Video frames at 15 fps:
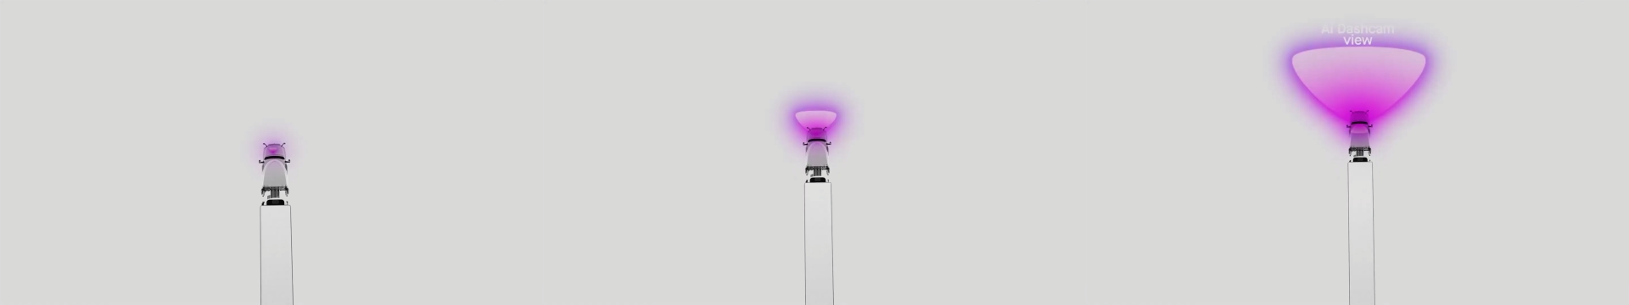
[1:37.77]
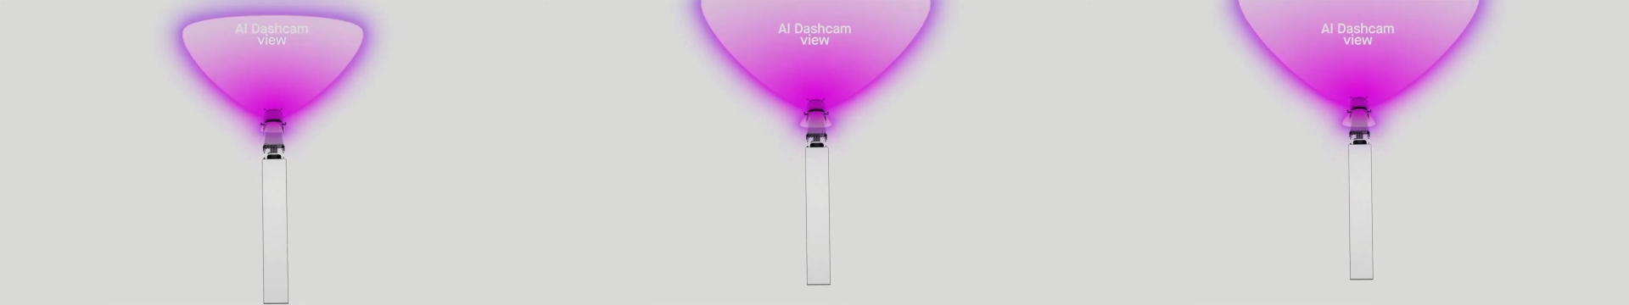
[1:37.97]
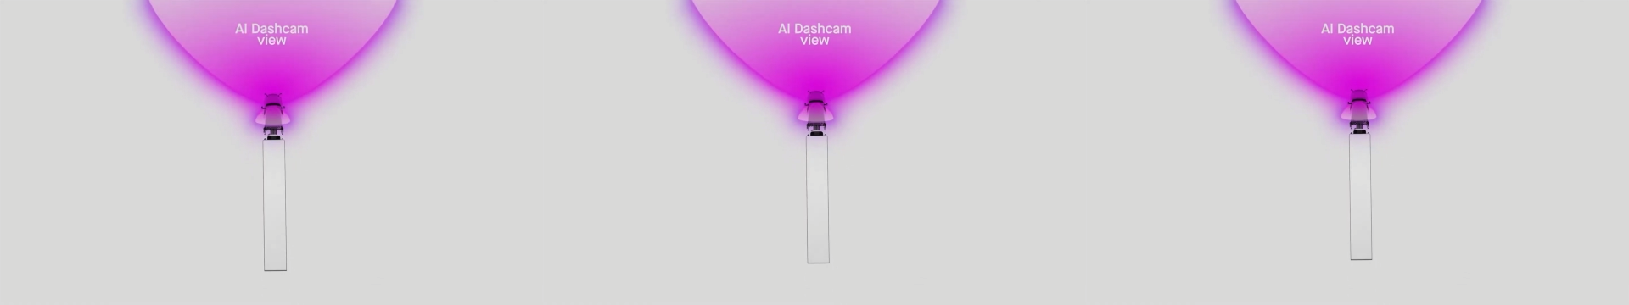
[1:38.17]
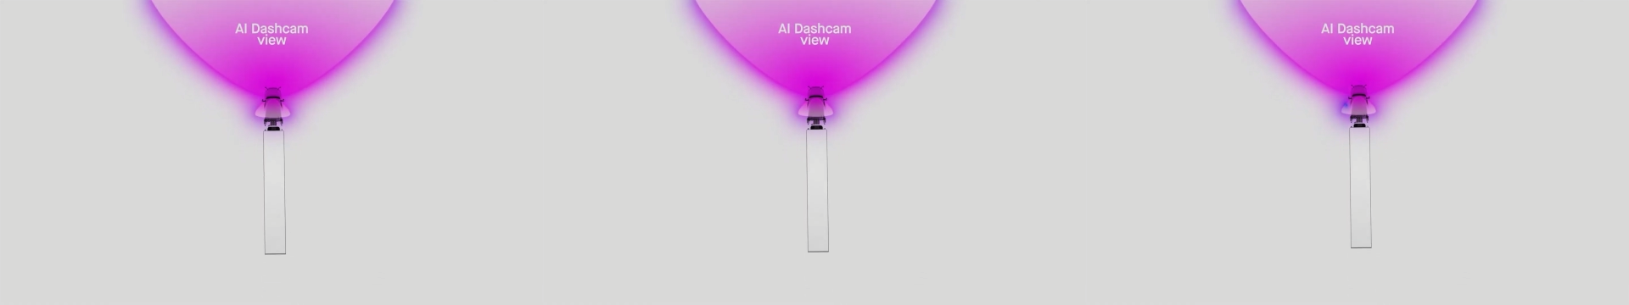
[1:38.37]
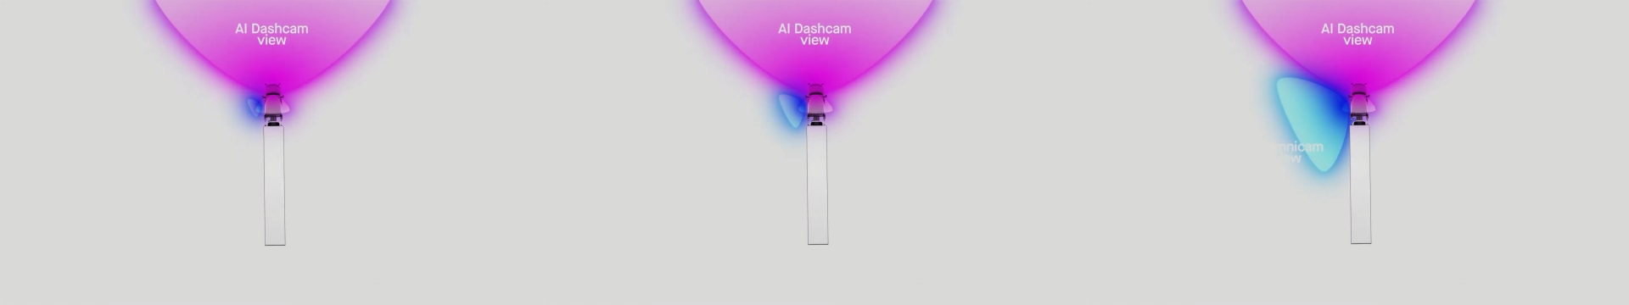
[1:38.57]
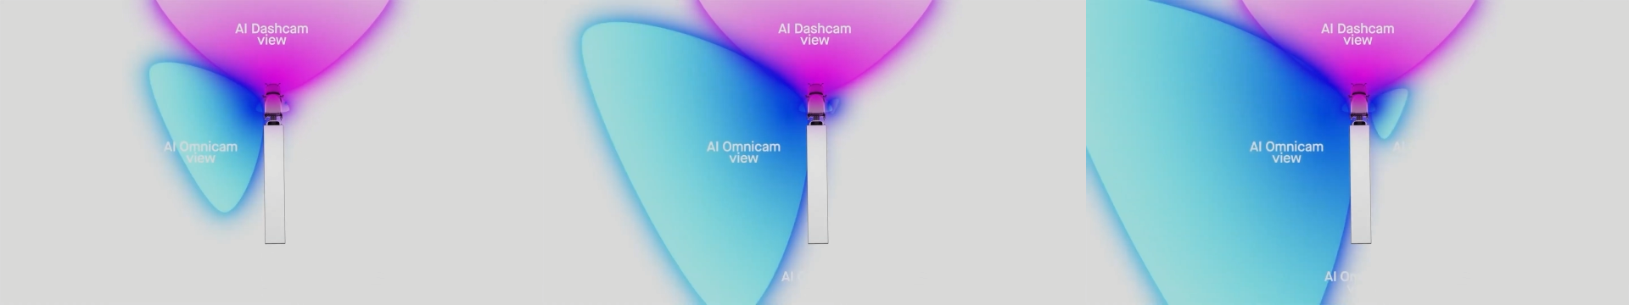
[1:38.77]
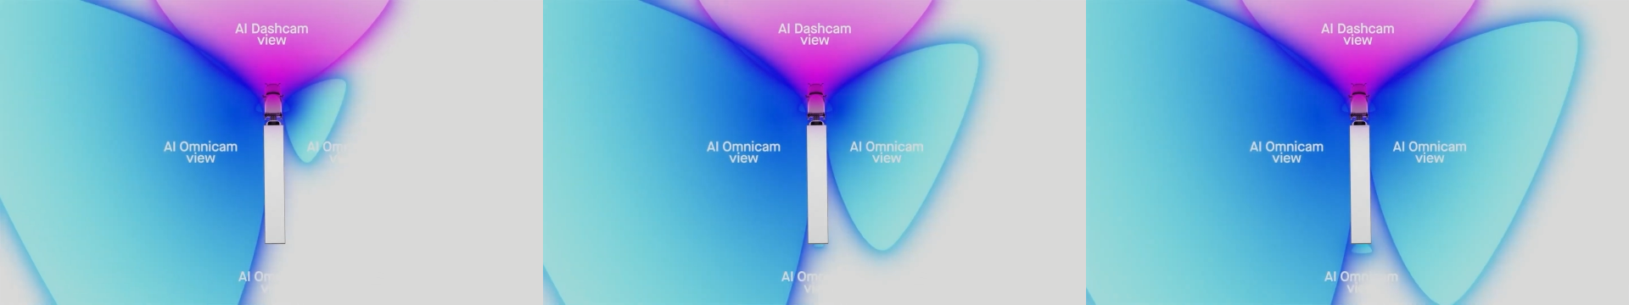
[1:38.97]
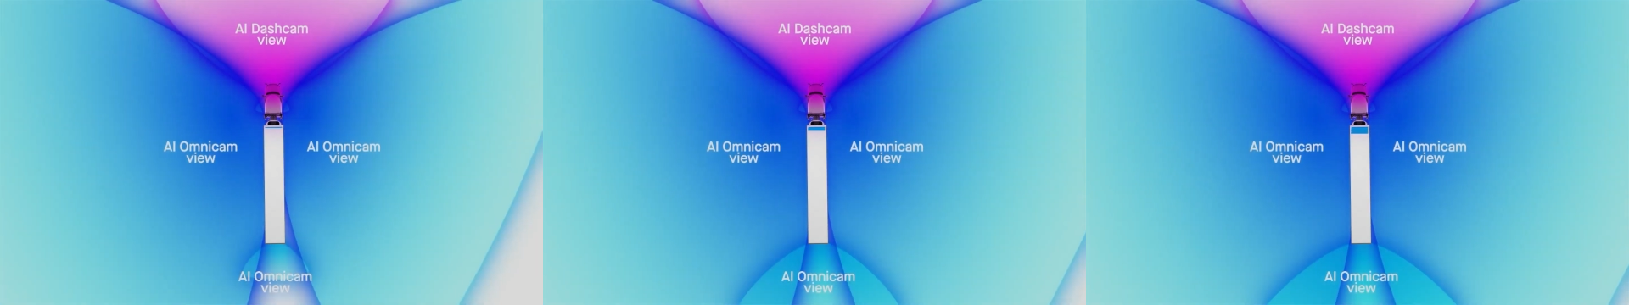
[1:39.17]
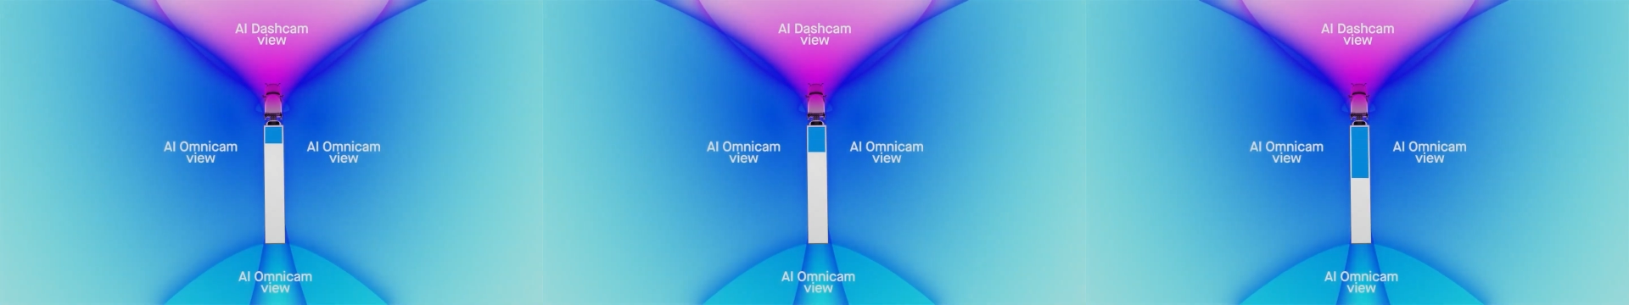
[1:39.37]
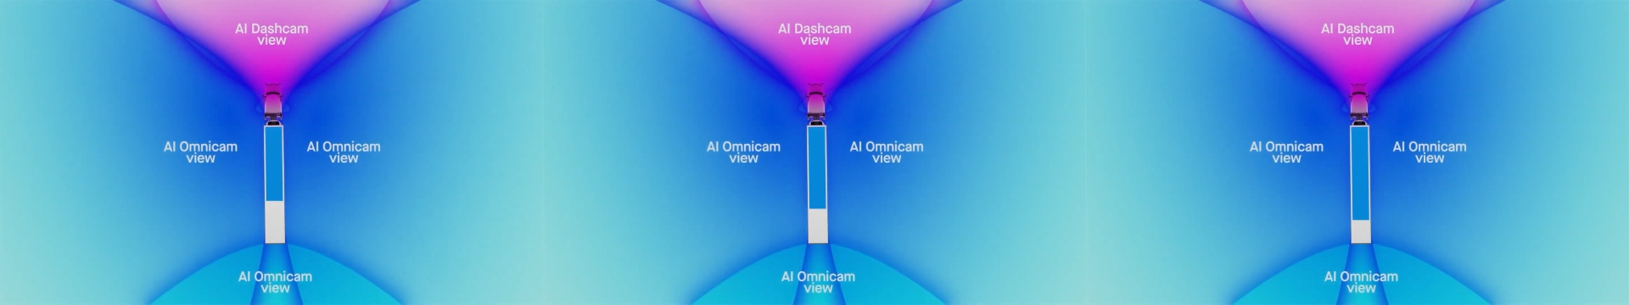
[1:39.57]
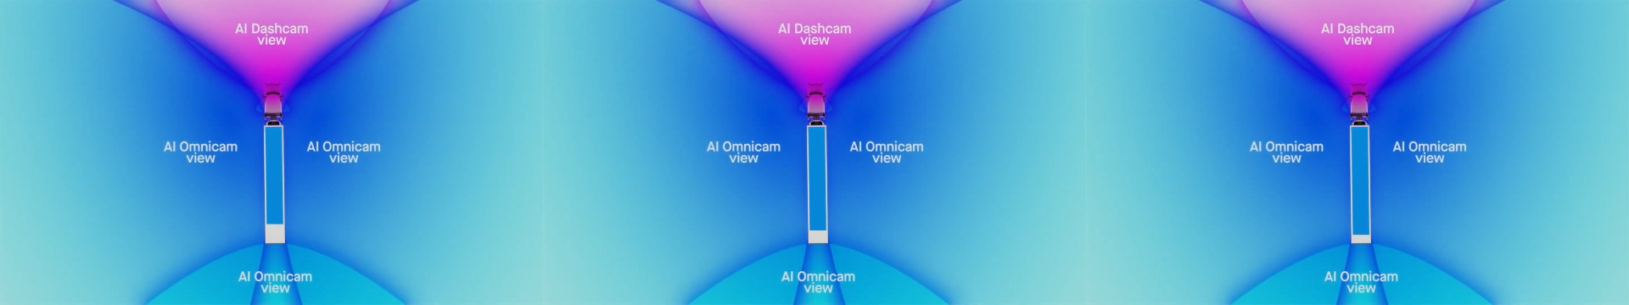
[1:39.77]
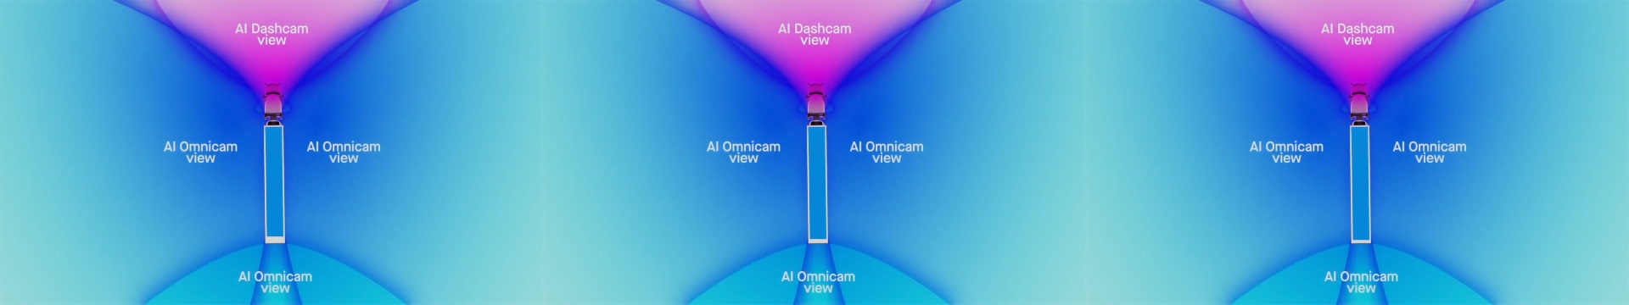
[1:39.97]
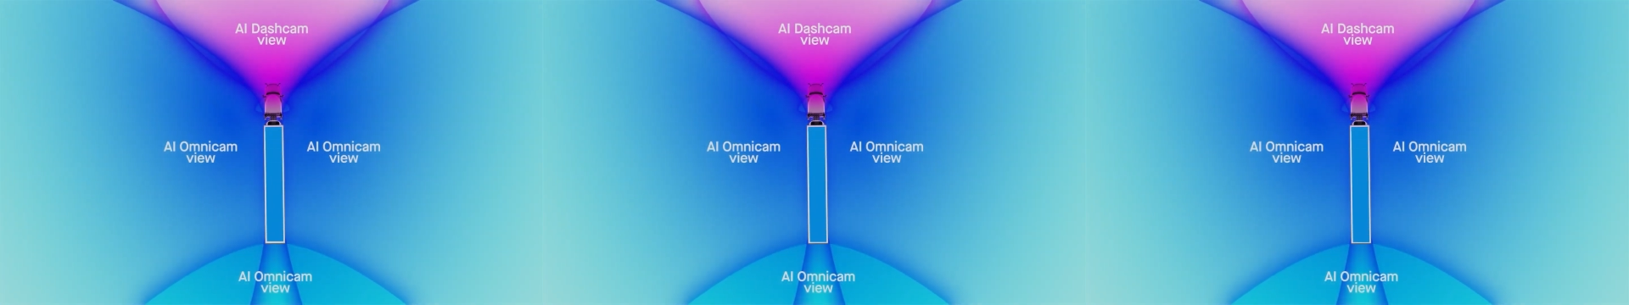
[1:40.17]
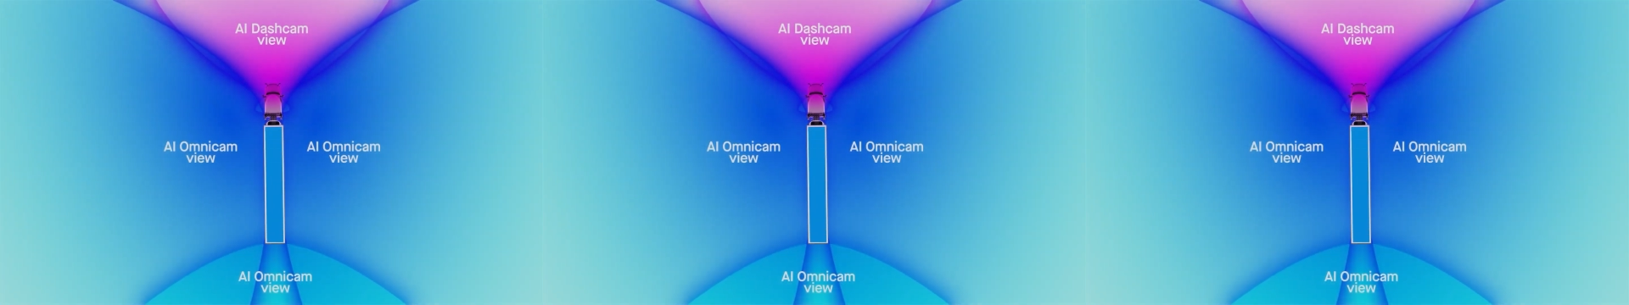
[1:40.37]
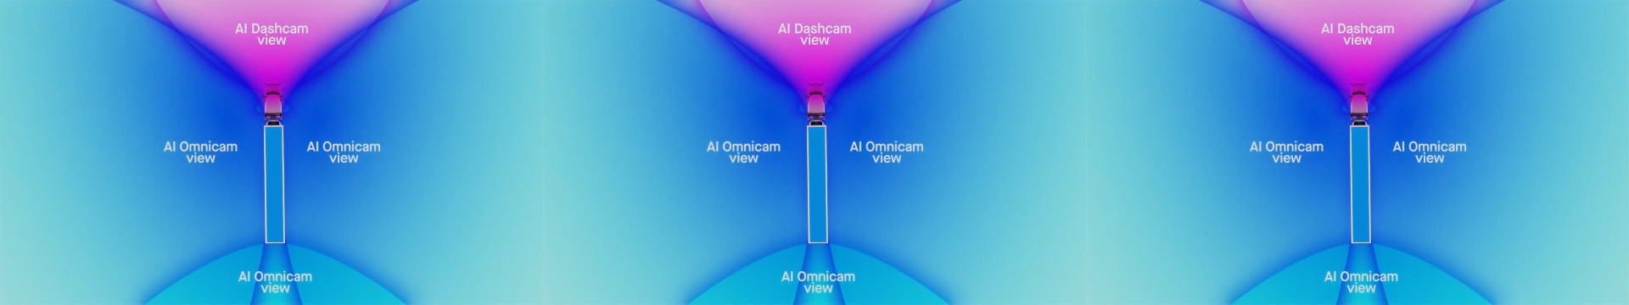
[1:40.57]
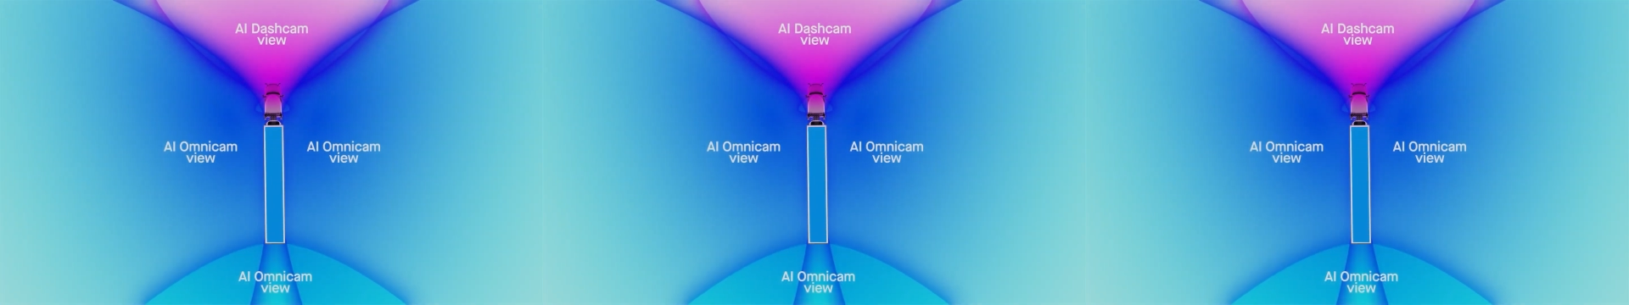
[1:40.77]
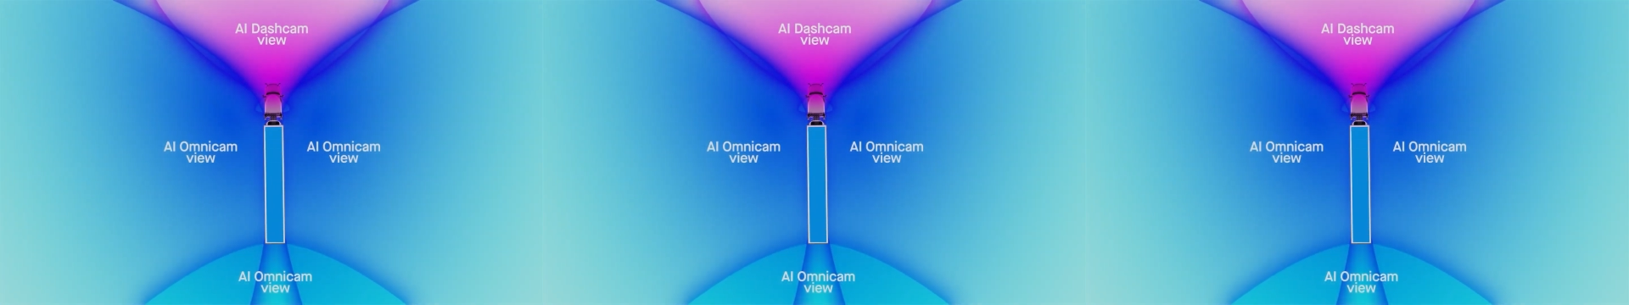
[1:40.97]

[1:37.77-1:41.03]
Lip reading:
Nobody's mouth can be seen.